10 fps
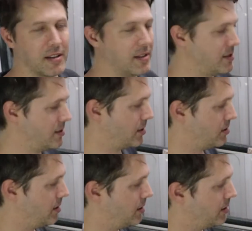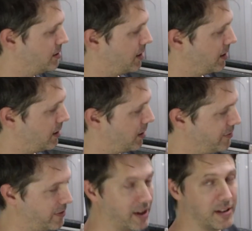This is actually a guitar I
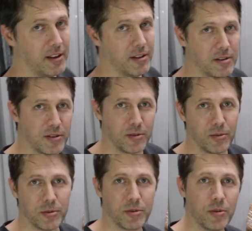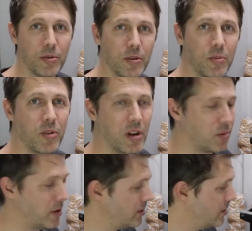found in the school storeroom where I
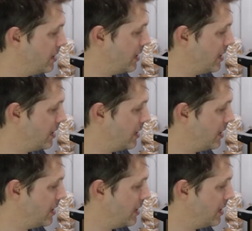work,